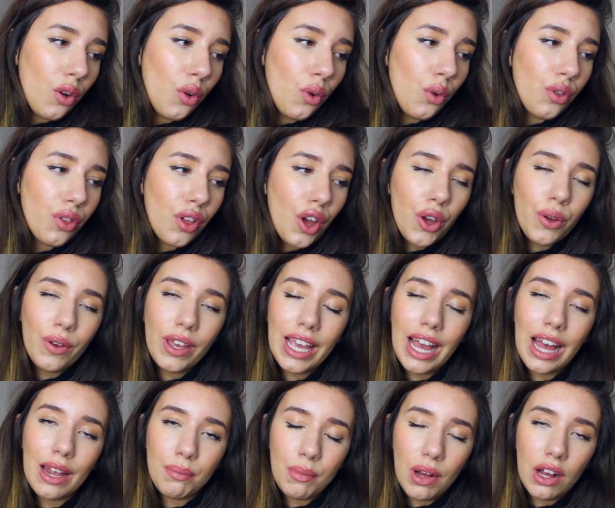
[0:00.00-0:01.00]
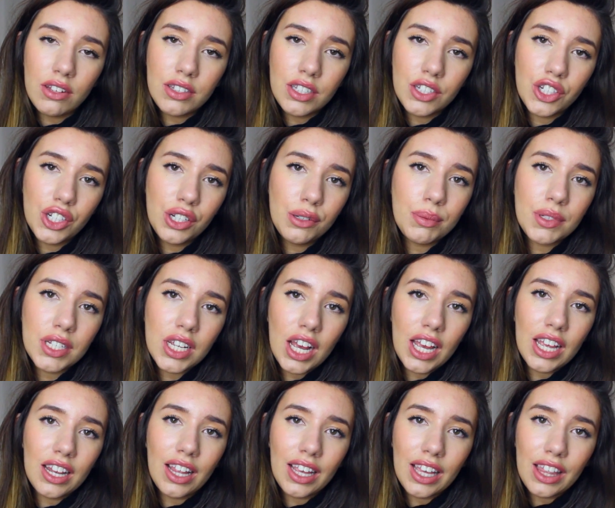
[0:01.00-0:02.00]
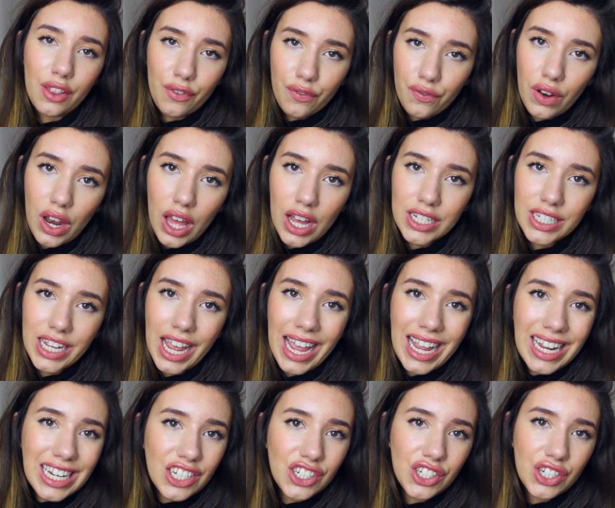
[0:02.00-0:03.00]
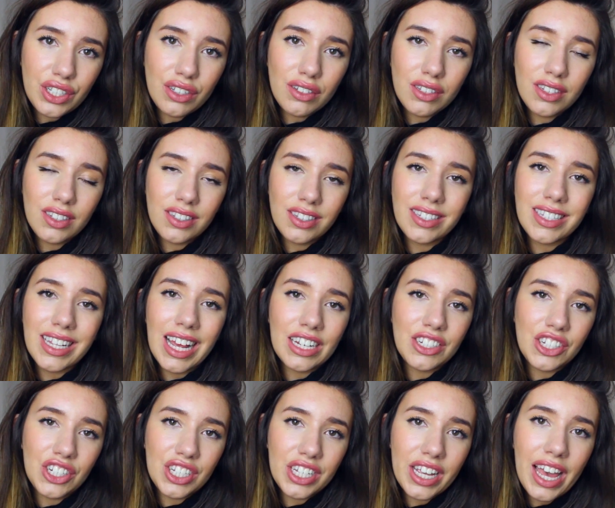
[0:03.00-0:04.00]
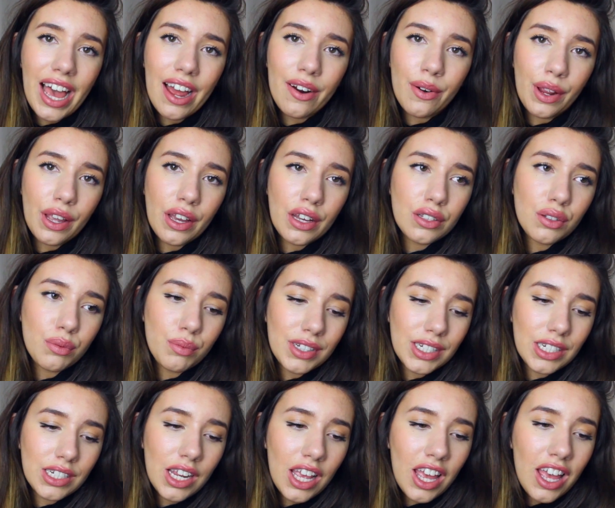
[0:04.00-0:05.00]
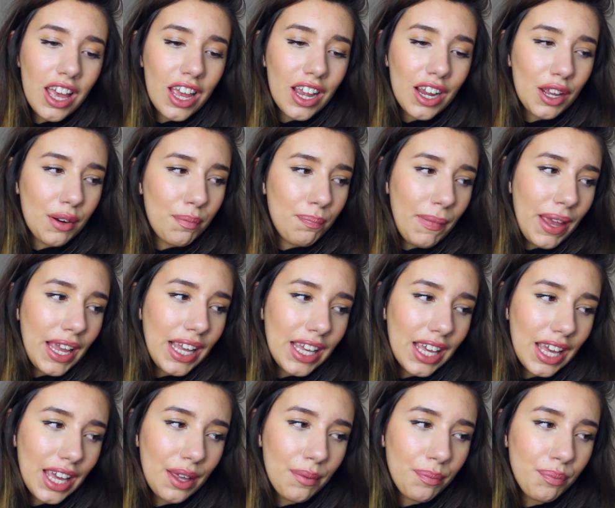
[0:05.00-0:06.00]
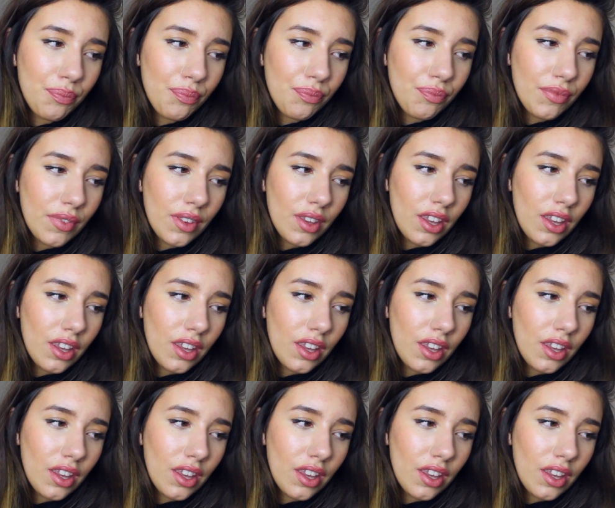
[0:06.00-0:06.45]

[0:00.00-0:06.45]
Although he had Mars and Jupiter in like the flirtatious Sagittarius, which could make him